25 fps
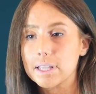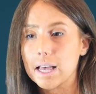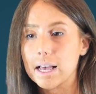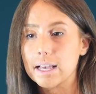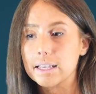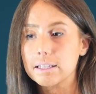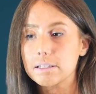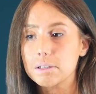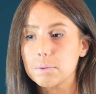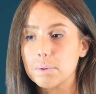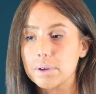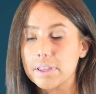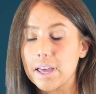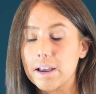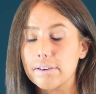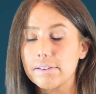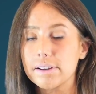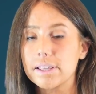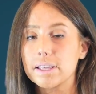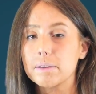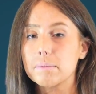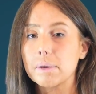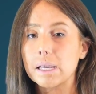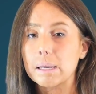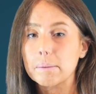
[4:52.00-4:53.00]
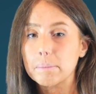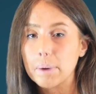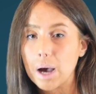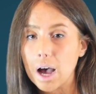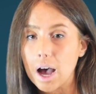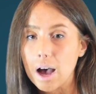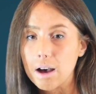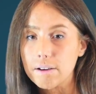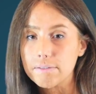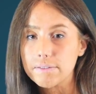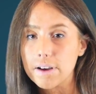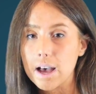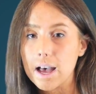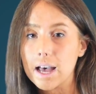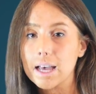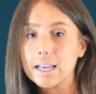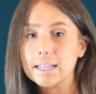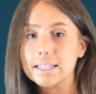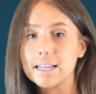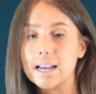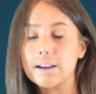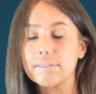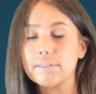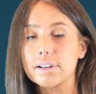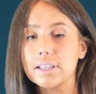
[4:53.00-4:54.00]
obsessed with everything being
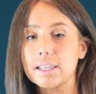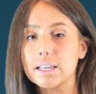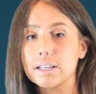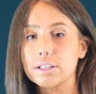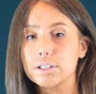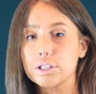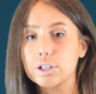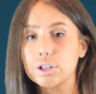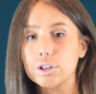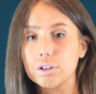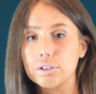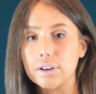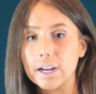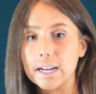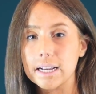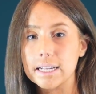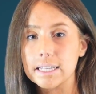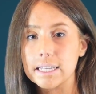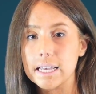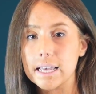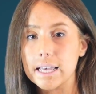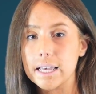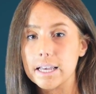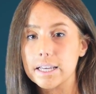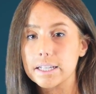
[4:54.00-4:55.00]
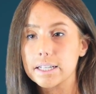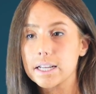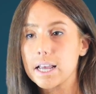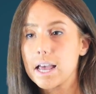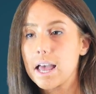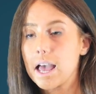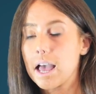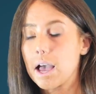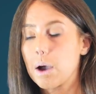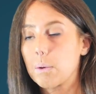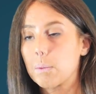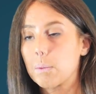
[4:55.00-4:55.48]
perfect, everything's curated.